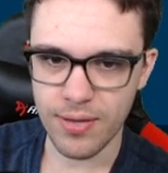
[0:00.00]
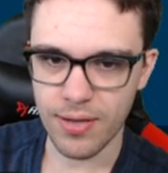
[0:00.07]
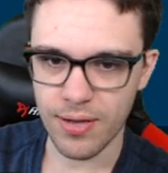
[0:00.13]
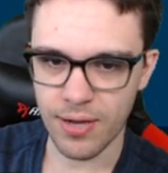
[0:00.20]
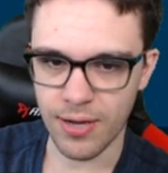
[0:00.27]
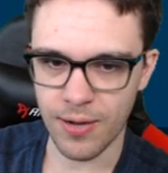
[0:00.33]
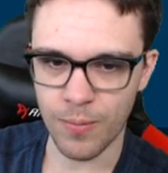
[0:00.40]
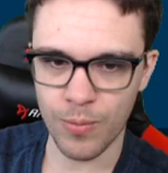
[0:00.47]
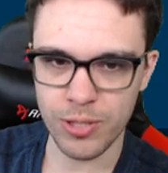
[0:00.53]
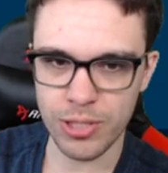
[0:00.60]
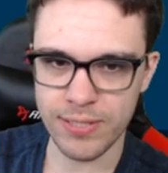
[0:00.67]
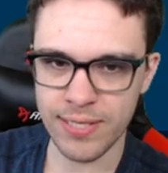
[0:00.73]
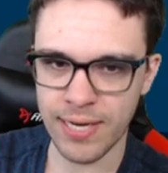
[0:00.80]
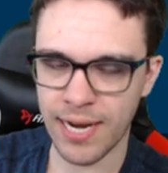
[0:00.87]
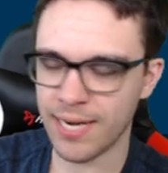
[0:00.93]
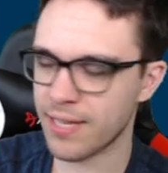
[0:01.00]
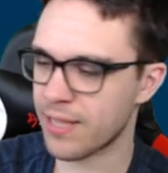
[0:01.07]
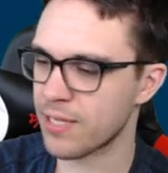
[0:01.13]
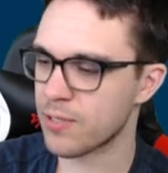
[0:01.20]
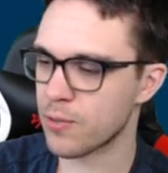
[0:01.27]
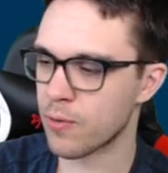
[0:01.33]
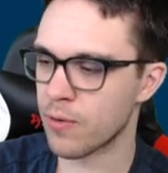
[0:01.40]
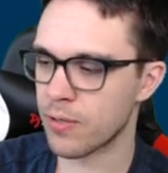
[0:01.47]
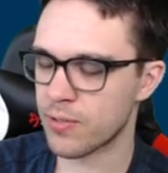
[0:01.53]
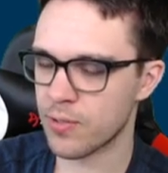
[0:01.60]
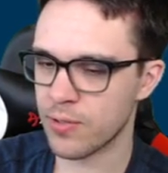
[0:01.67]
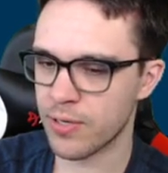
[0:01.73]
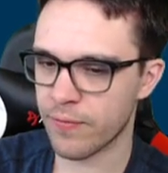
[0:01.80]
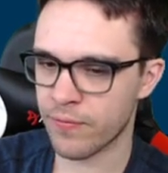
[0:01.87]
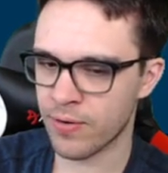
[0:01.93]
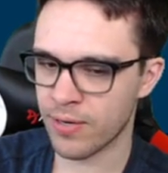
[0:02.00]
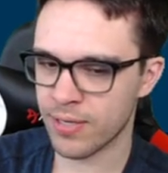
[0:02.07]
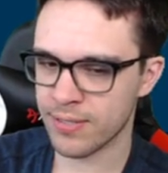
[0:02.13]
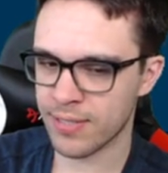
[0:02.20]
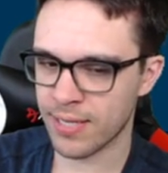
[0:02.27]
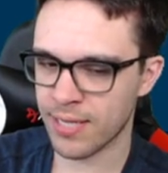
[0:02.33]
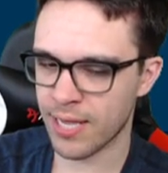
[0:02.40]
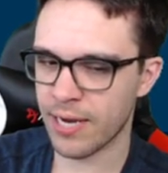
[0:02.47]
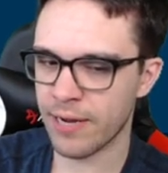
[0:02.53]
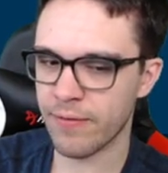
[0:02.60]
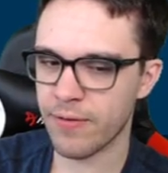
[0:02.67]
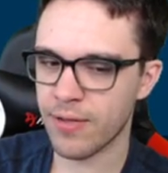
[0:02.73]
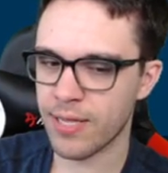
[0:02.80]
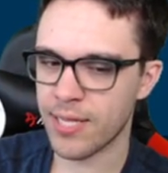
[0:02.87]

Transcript: Um, which isn't anything do, too different because they kind of